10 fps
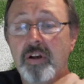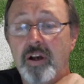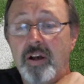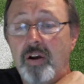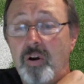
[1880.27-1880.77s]

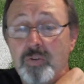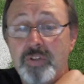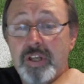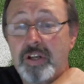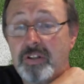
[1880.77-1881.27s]
Uh,
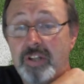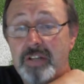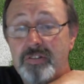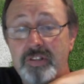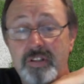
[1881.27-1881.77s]
Jose
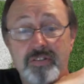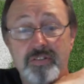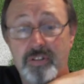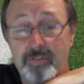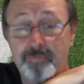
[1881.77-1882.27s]

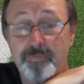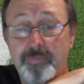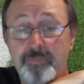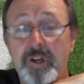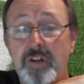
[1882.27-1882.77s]
Iglesias,
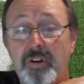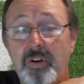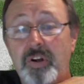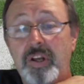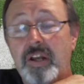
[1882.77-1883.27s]
another
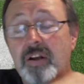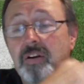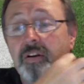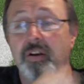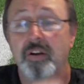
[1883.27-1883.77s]
good hitter.